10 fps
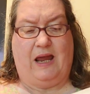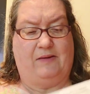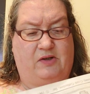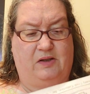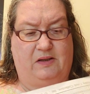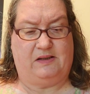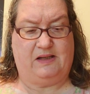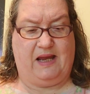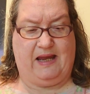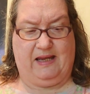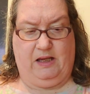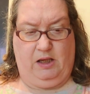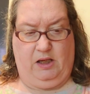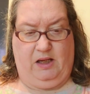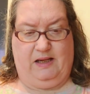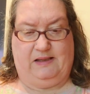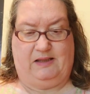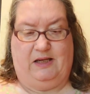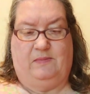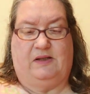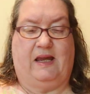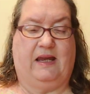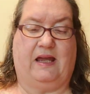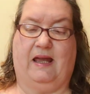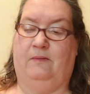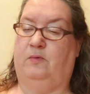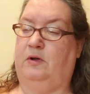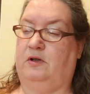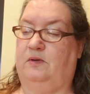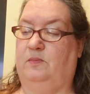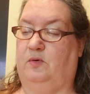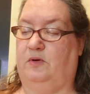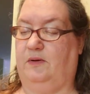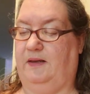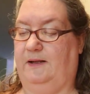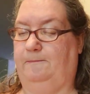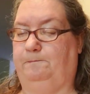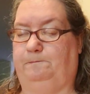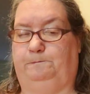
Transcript: I was going to say, it seems like I worked more than